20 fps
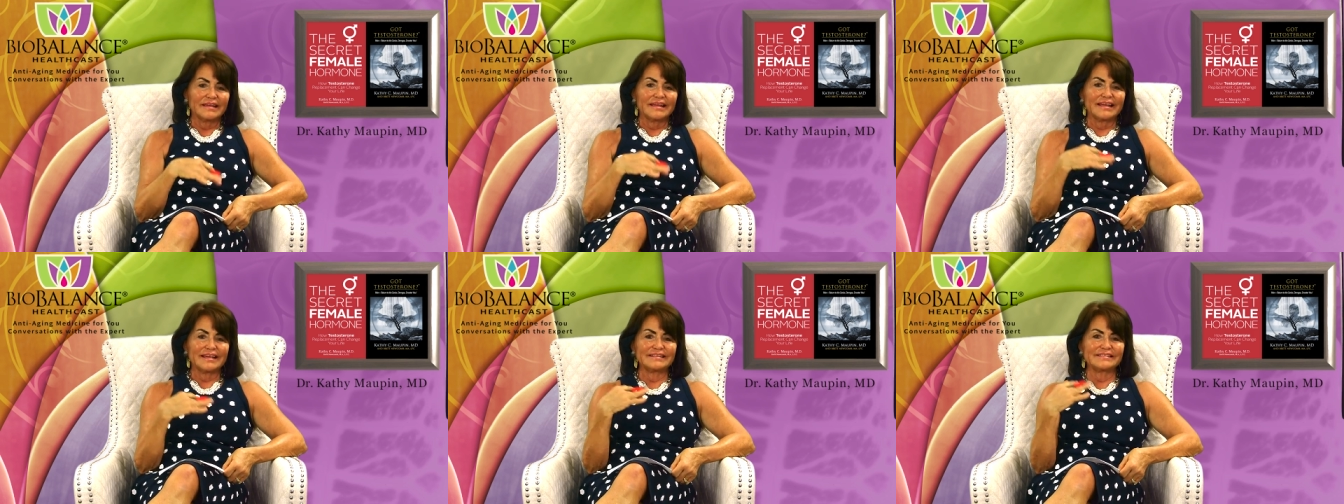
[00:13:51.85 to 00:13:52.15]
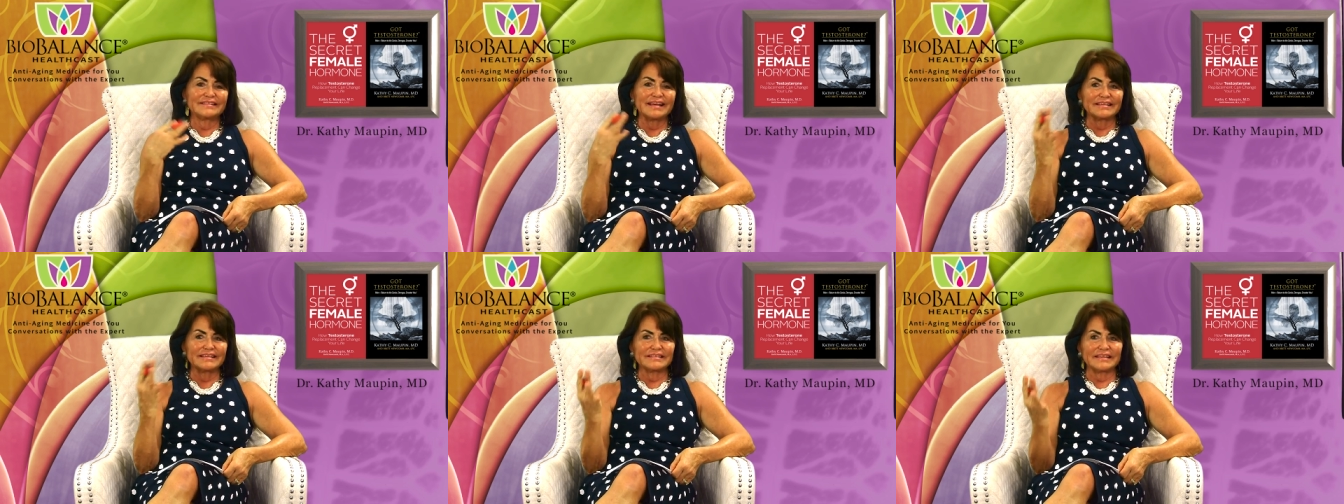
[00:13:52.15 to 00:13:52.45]

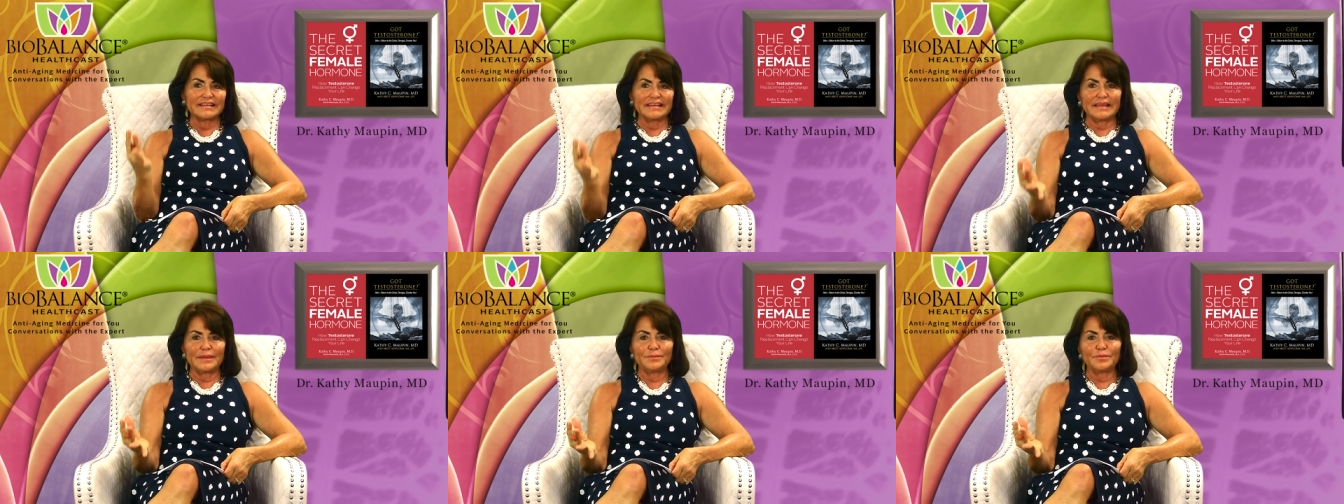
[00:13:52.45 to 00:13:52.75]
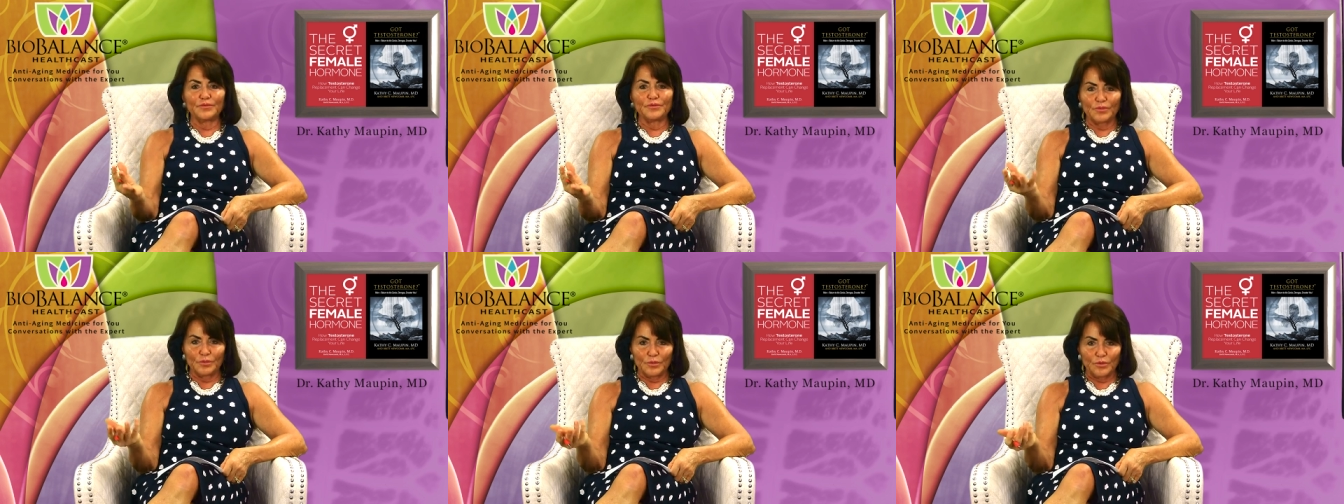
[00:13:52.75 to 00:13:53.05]
It doesn't keep
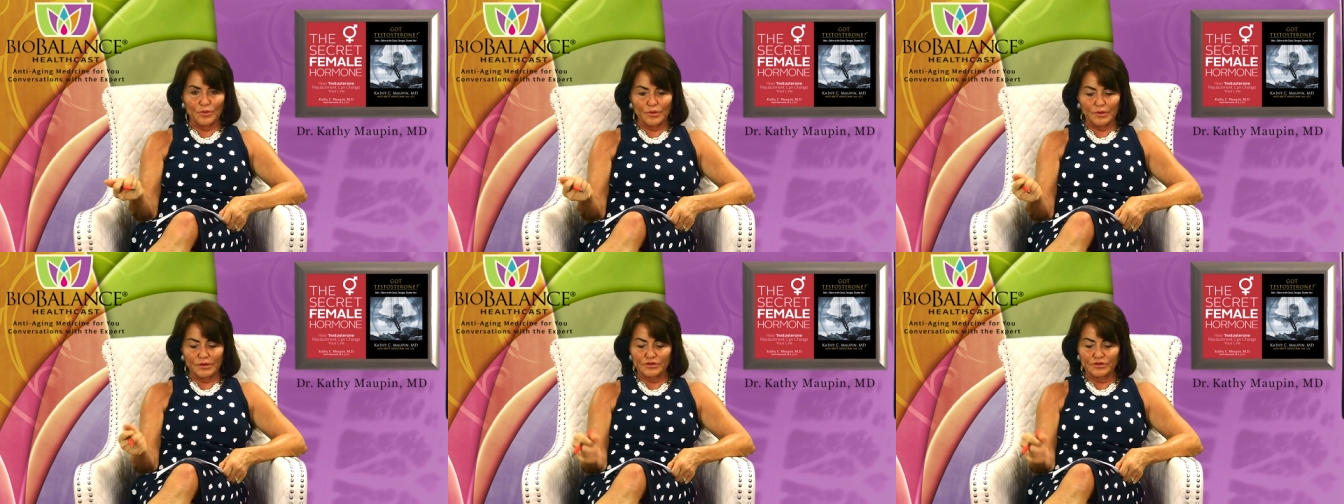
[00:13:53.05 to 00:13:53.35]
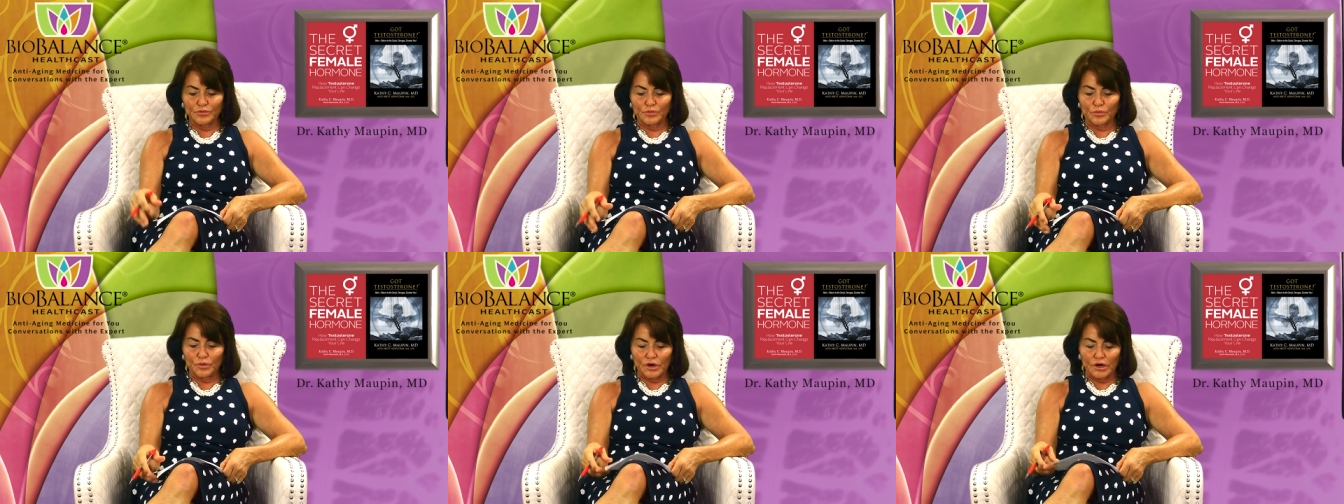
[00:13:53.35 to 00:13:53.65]
you from going
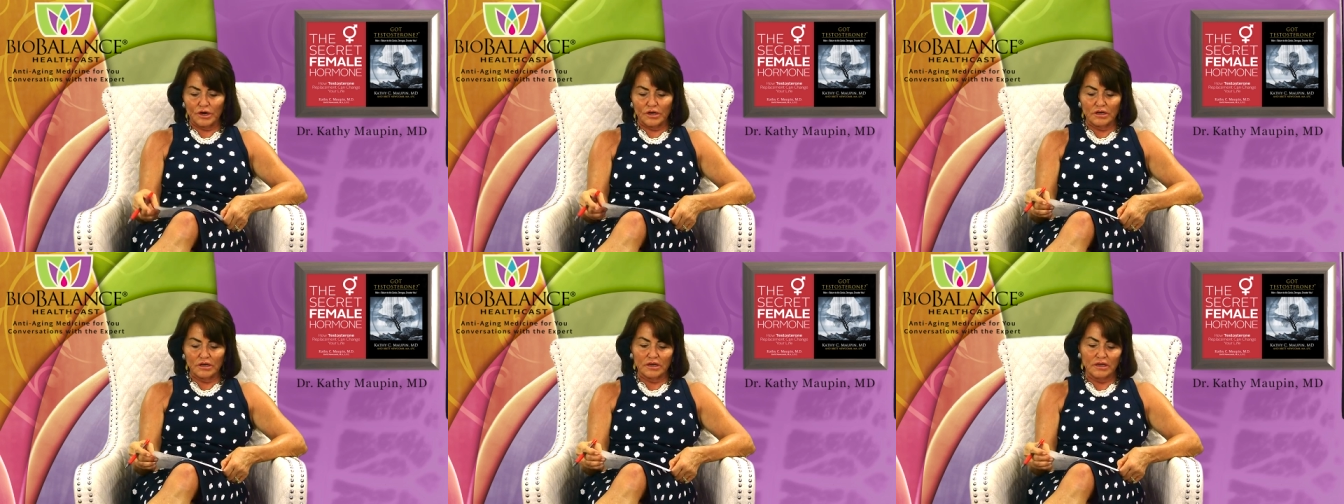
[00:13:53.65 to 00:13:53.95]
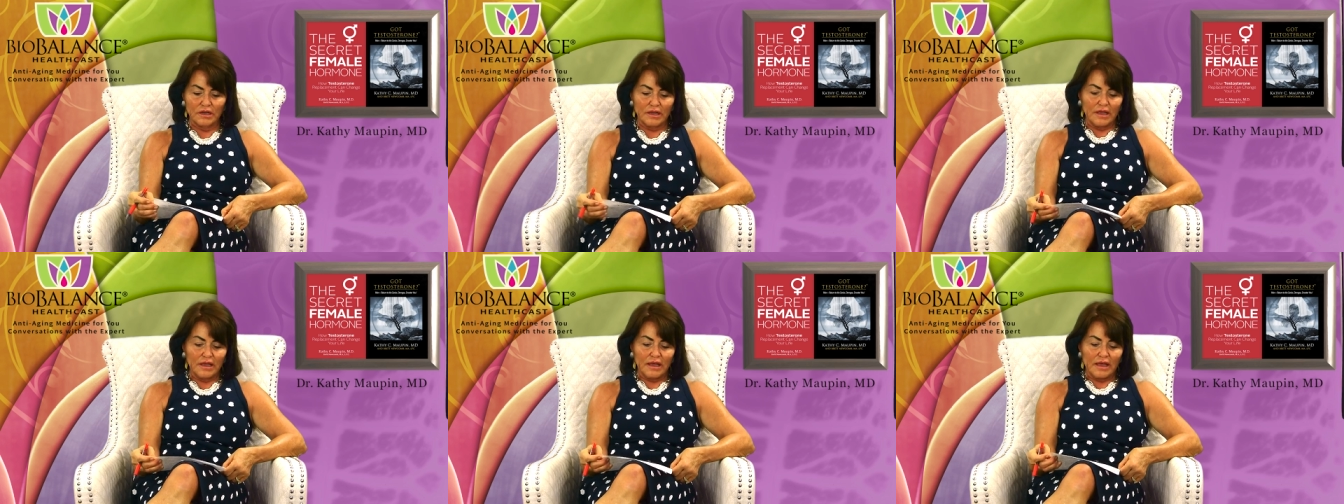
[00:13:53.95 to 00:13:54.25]
to work,
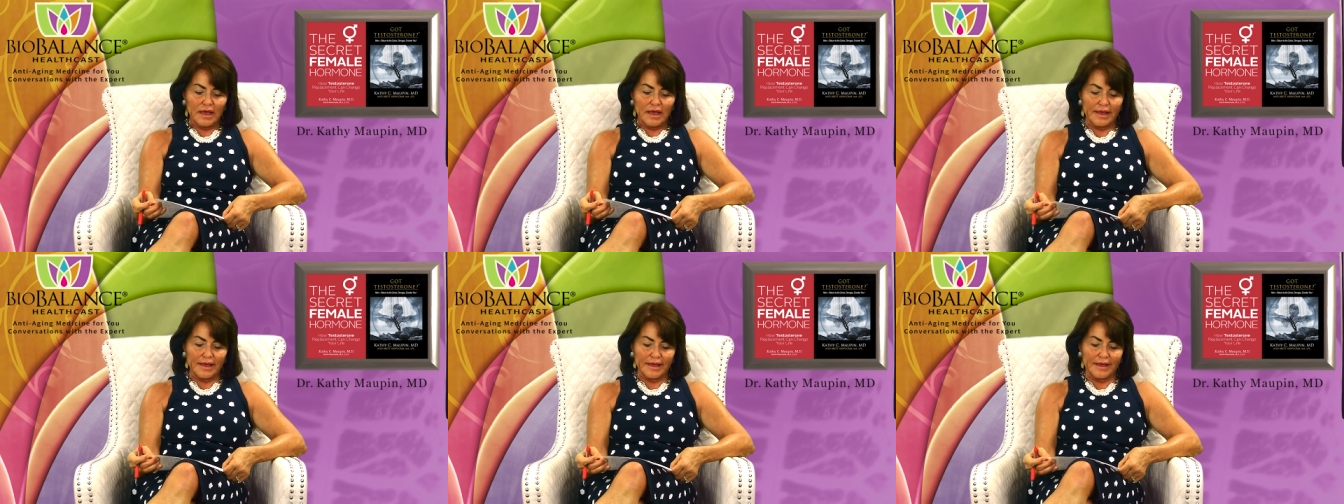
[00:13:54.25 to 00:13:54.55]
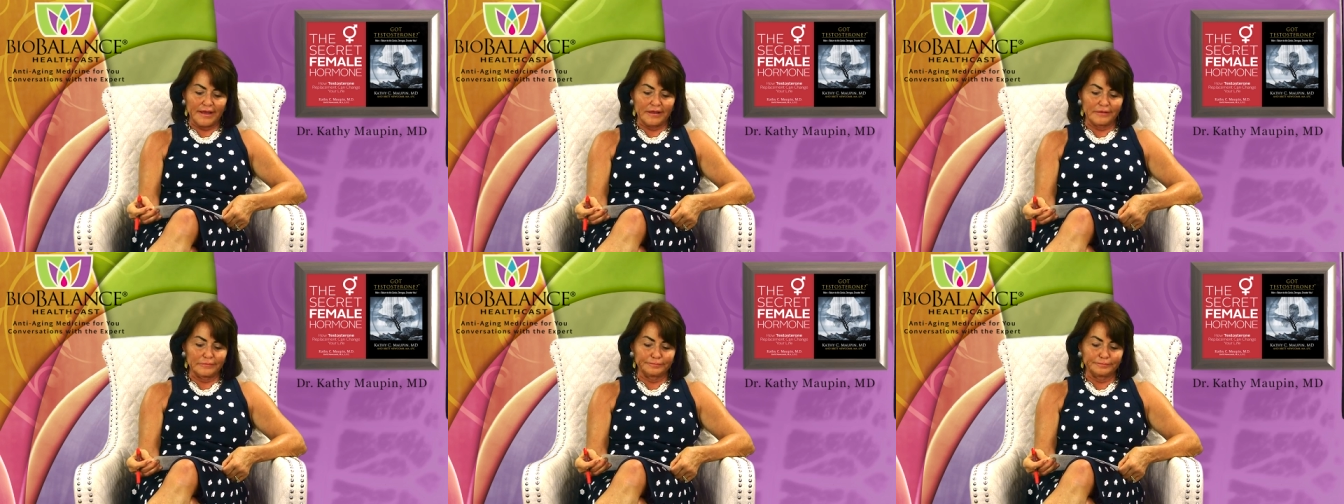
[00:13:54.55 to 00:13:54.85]

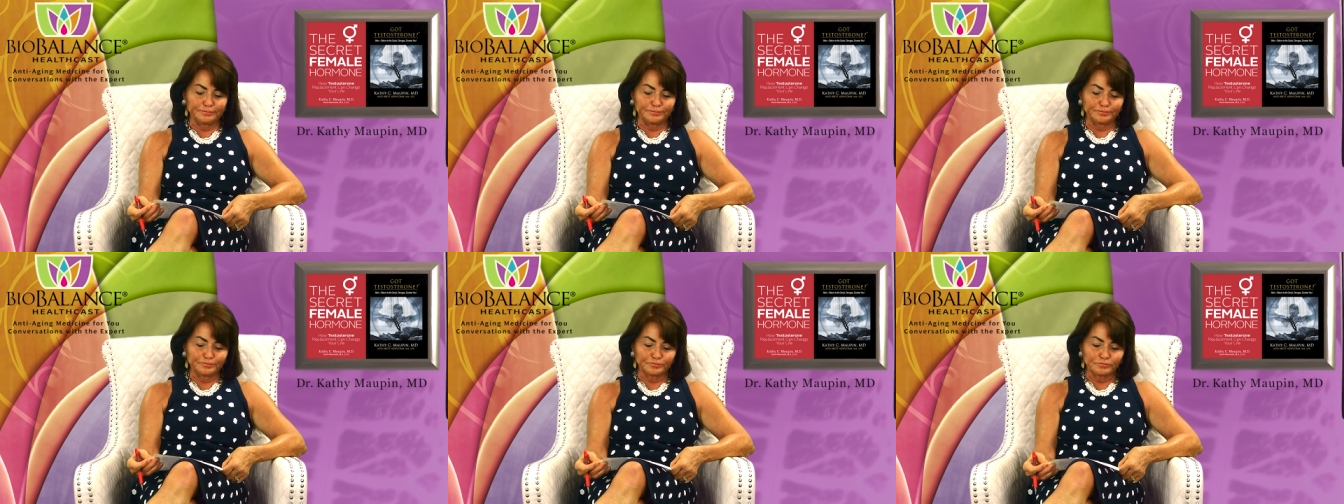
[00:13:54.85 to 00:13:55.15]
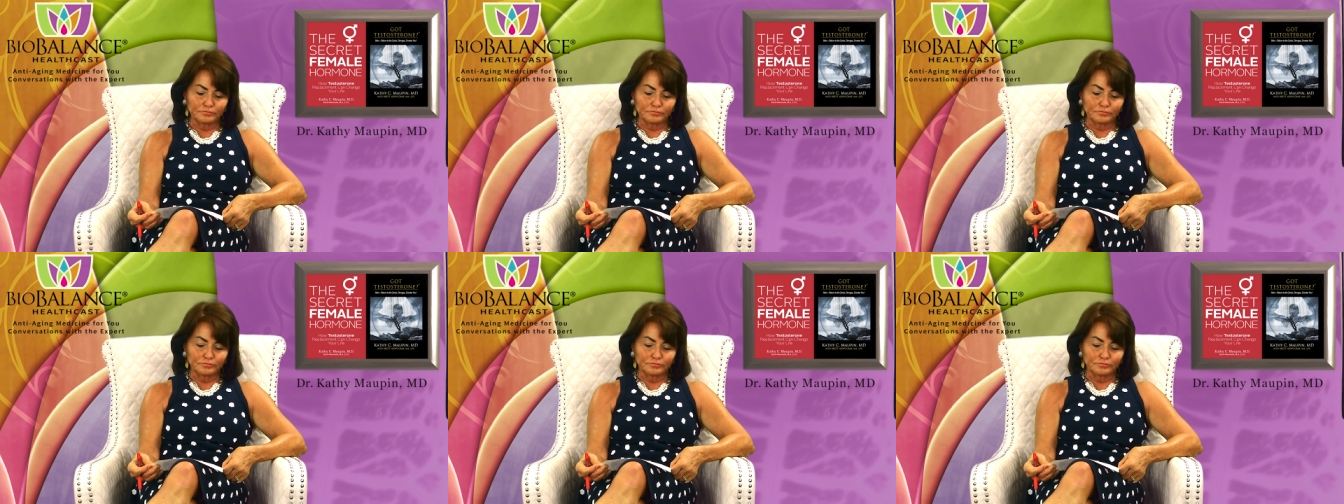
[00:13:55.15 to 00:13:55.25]
um,